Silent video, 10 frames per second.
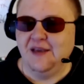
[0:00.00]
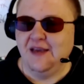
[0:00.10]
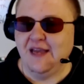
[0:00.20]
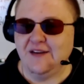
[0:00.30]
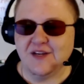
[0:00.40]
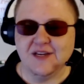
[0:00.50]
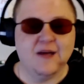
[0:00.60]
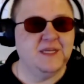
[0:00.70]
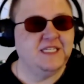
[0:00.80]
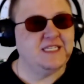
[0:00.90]
and you can
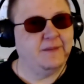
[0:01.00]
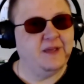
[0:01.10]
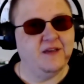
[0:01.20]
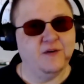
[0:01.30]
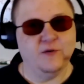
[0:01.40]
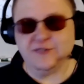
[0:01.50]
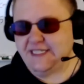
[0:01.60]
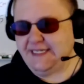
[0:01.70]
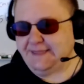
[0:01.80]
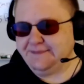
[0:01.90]
call me Debbie or
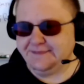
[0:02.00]
Dee.